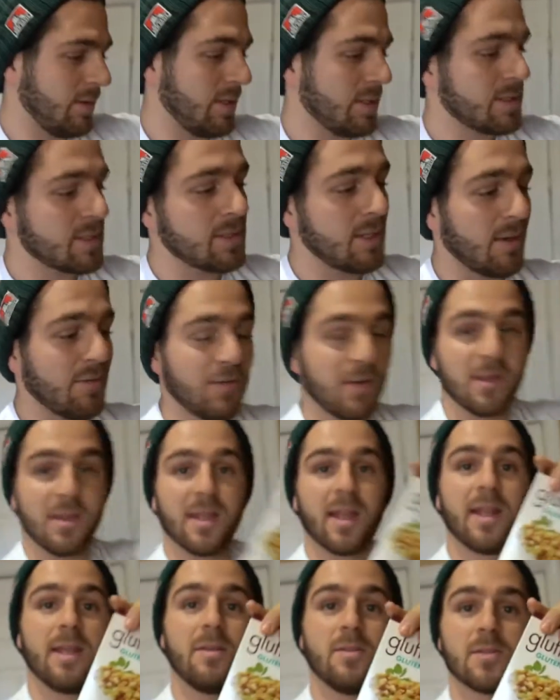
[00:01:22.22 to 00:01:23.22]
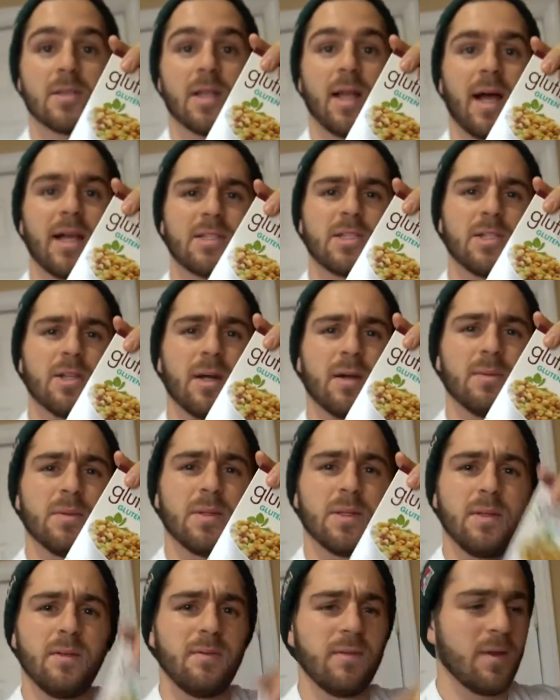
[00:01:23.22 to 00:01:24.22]
This stuffing that I used last year, I
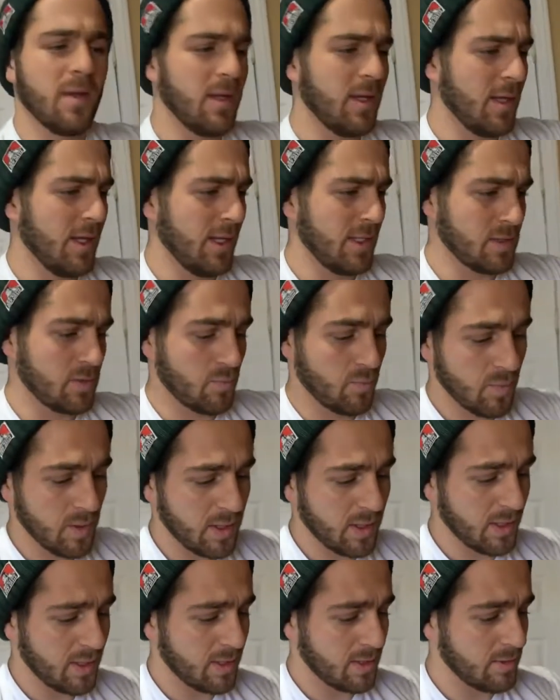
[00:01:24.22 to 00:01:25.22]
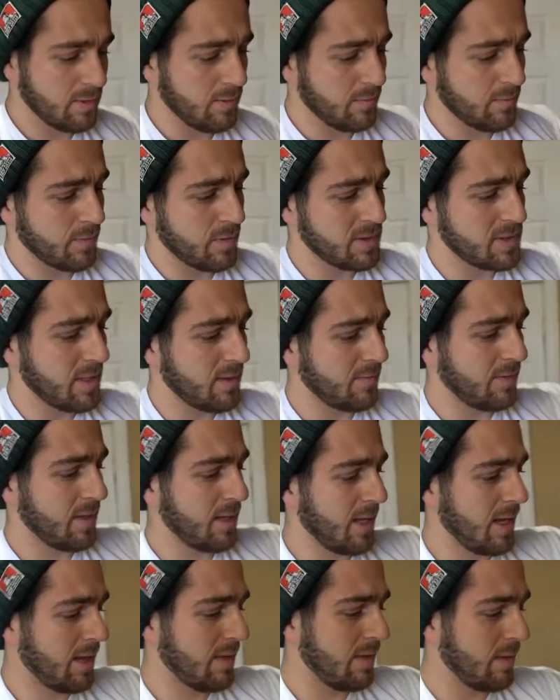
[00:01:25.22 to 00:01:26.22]
believe, it's really good gluten-free
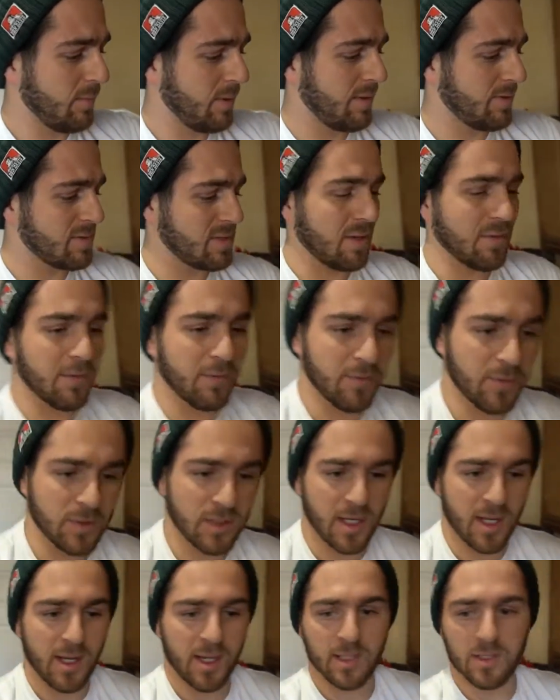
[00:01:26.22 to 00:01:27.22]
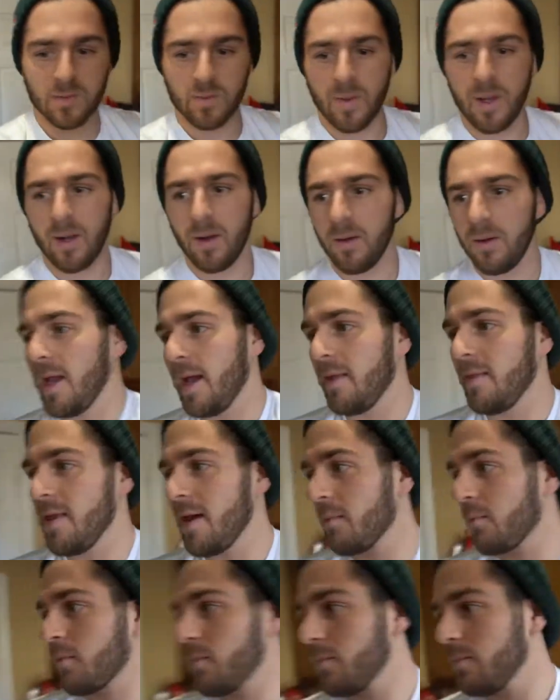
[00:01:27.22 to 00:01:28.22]
stuffing, and then we have stuffing for Jenna as well. And
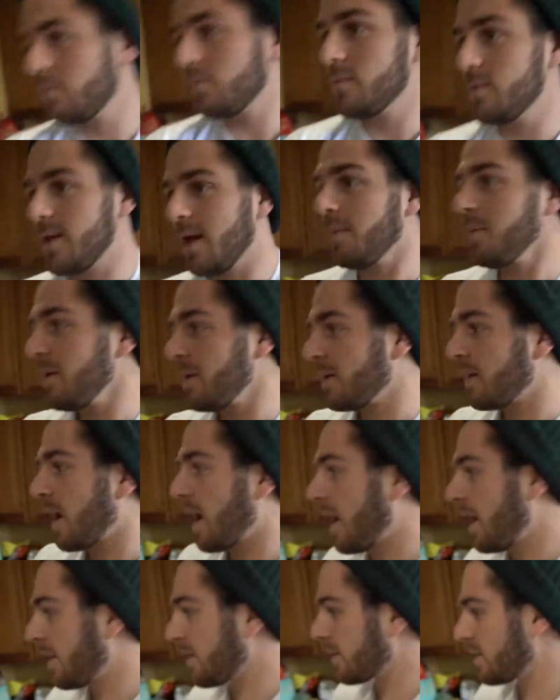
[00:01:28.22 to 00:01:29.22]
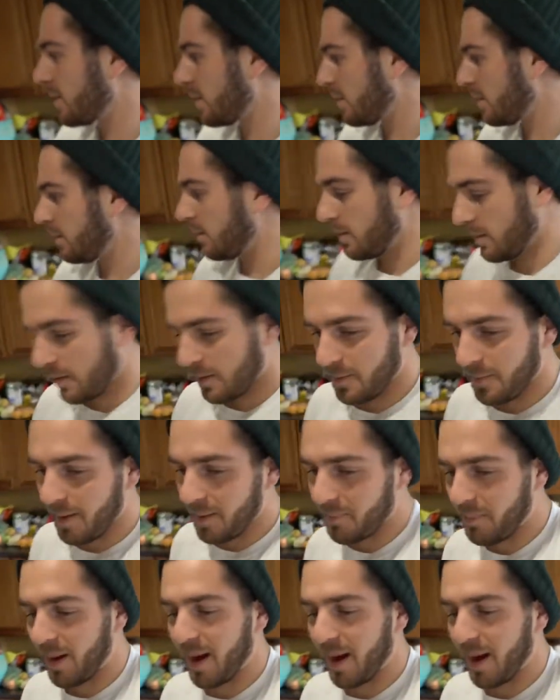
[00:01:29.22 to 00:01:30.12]
then Debbie and I are gonna make